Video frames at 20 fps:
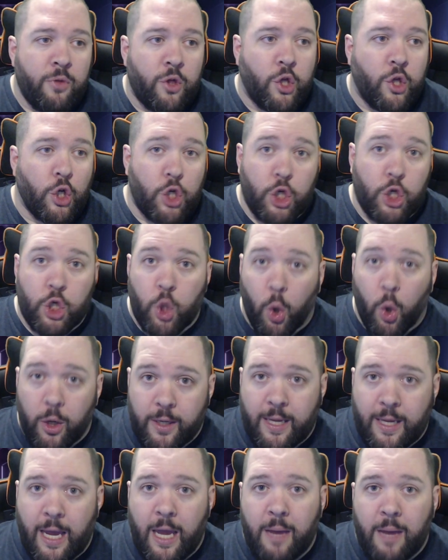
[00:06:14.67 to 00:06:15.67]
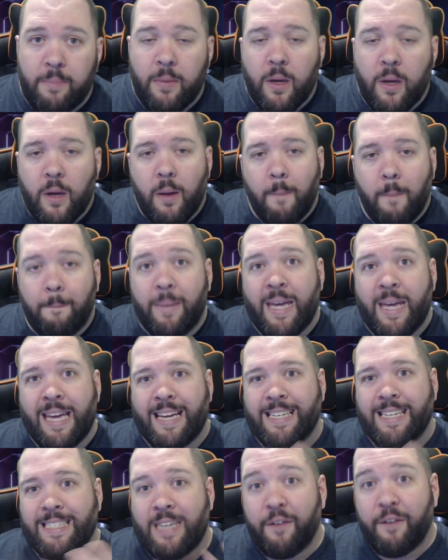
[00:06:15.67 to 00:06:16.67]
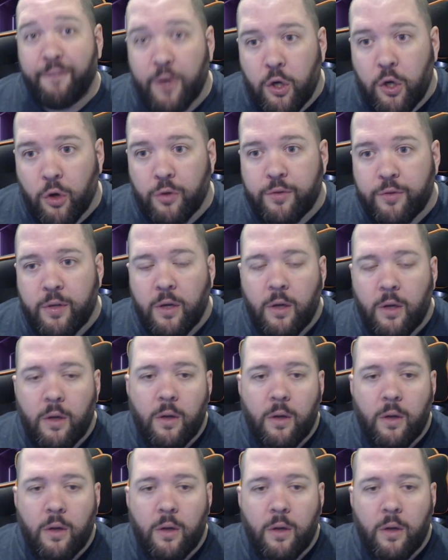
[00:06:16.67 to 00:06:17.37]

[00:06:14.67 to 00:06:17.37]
The short game being difficult